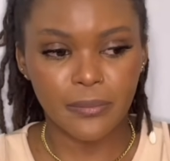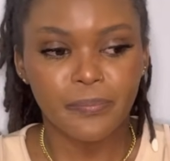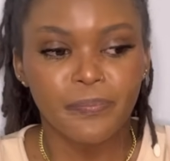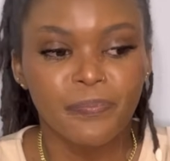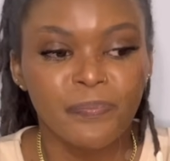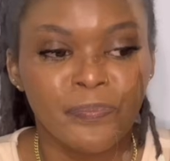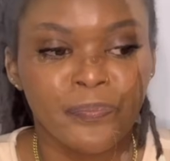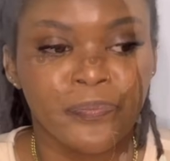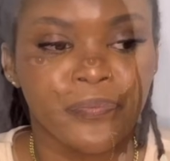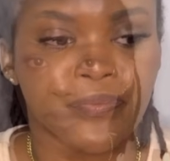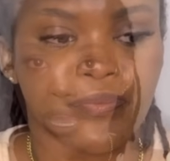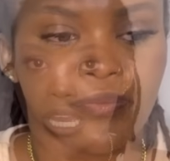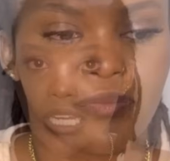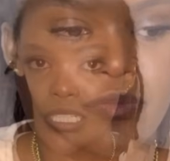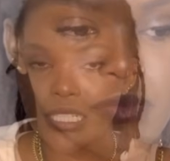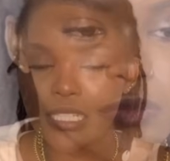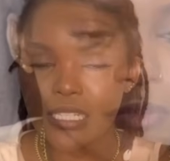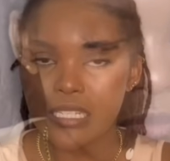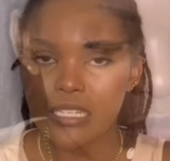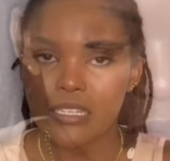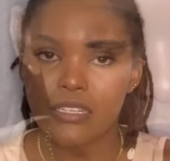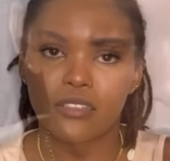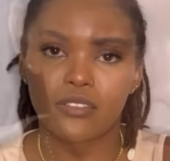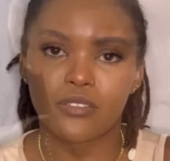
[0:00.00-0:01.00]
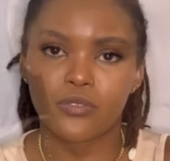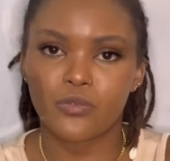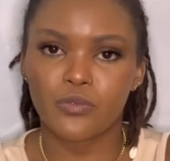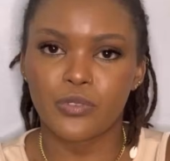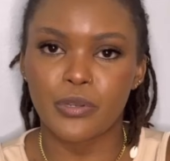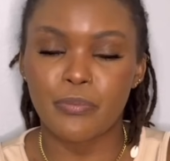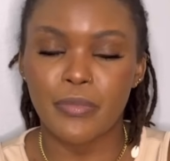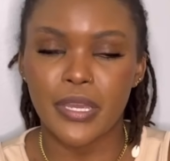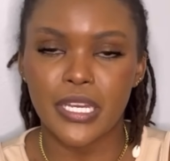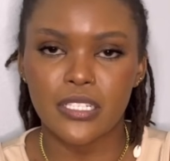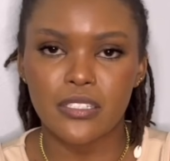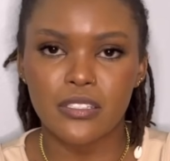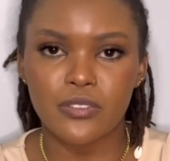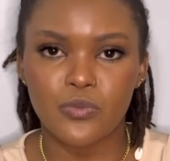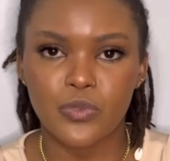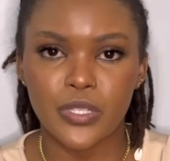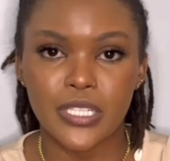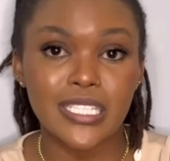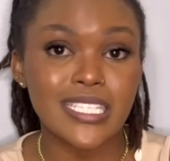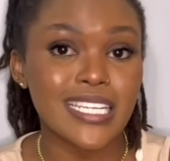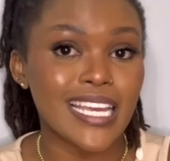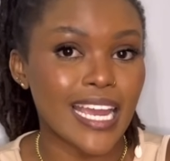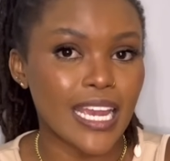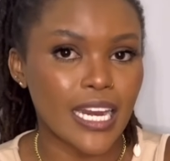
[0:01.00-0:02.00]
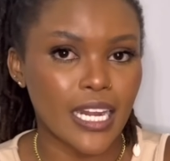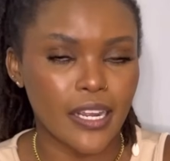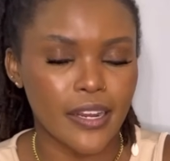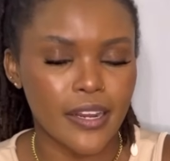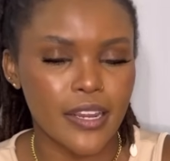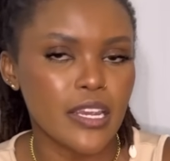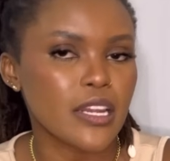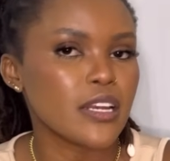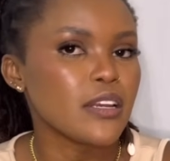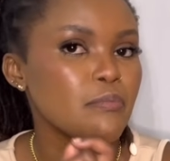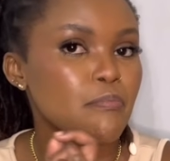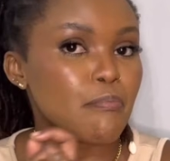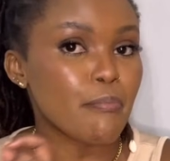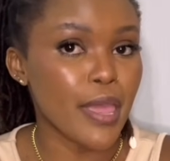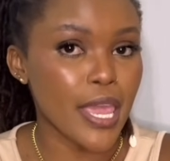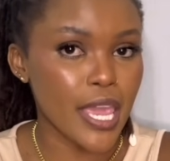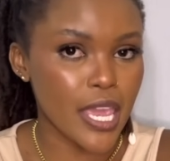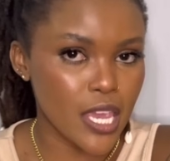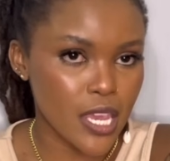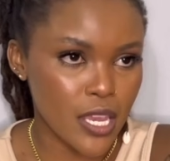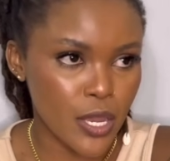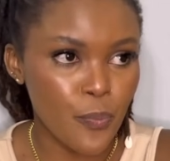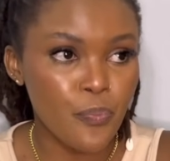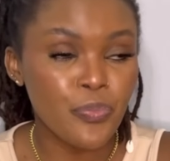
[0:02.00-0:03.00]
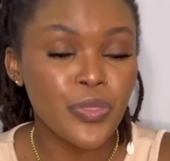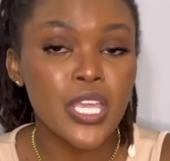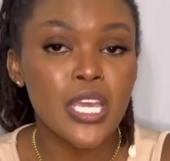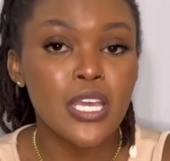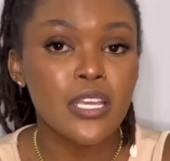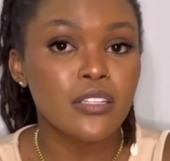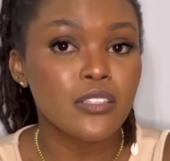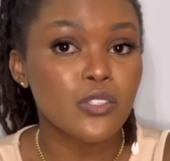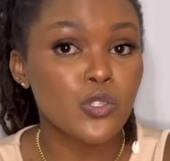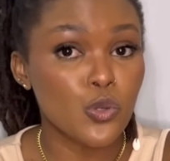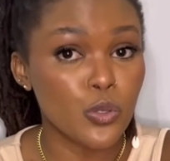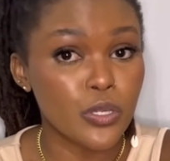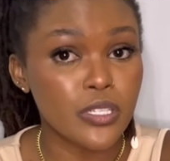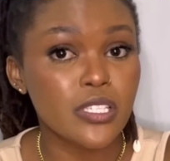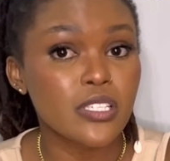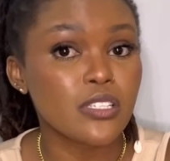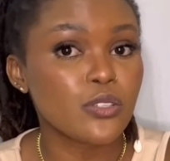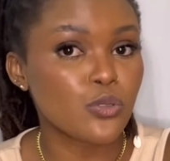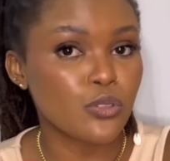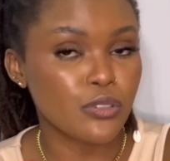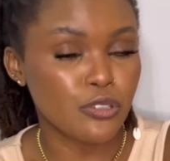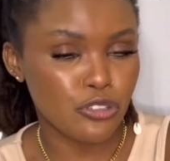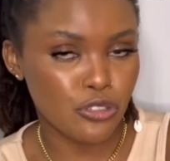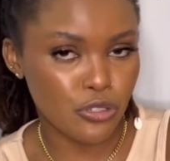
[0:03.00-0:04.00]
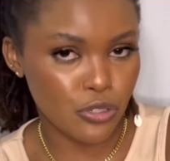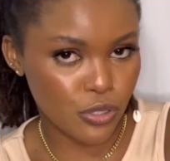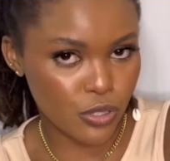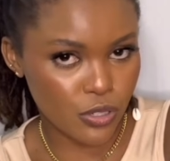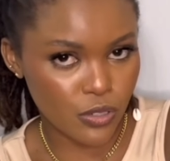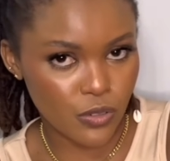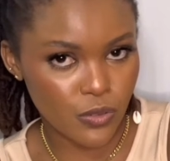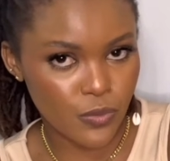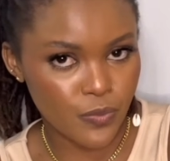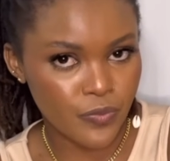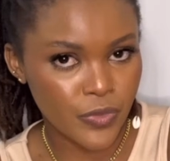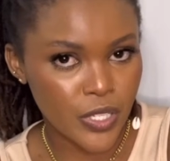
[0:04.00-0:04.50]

Then we met in we met with Tyler in May twenty twenty-two,